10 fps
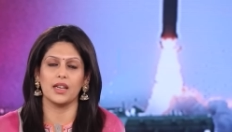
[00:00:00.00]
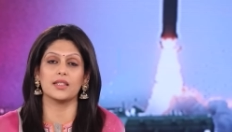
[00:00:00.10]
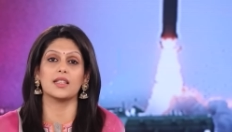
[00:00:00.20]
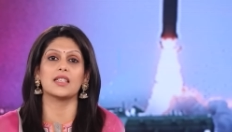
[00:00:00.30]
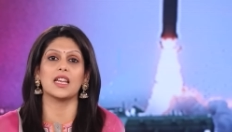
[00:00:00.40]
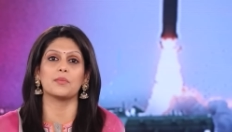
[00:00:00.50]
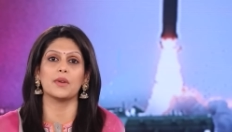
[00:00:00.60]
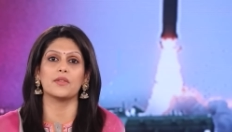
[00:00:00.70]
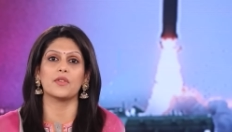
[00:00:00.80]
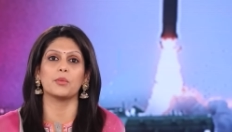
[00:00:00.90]
Here's a
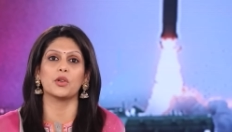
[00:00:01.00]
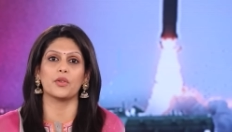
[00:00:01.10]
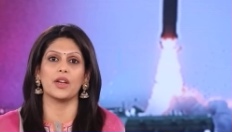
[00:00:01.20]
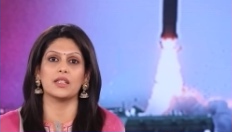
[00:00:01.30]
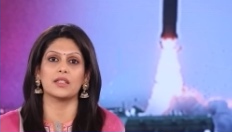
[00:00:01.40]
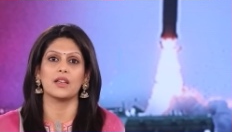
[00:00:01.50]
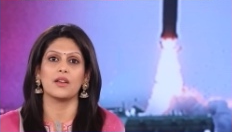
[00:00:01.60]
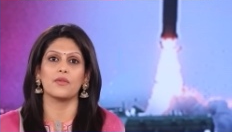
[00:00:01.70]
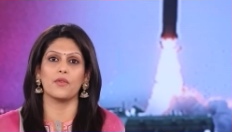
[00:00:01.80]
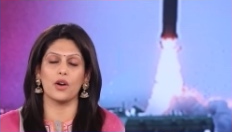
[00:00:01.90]
statement from Ukraine's
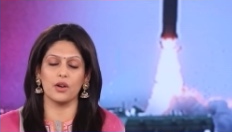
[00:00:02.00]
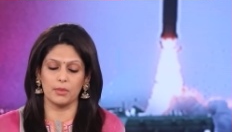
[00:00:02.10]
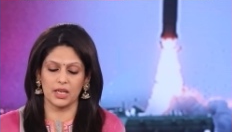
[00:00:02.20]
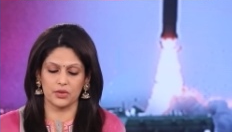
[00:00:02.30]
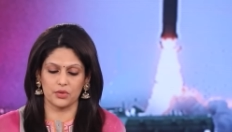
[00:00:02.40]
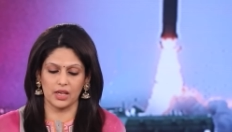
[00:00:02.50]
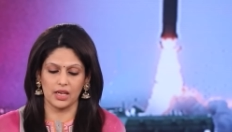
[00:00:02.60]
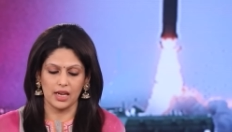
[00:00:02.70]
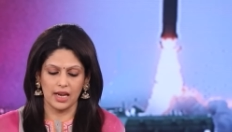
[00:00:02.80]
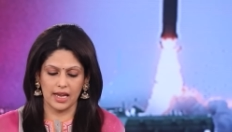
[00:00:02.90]
Foreign
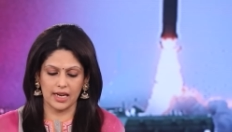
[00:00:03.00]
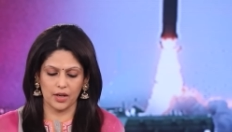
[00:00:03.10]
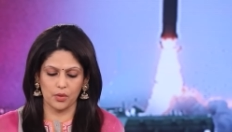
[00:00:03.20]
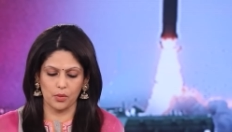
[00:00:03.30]
Ministry, and I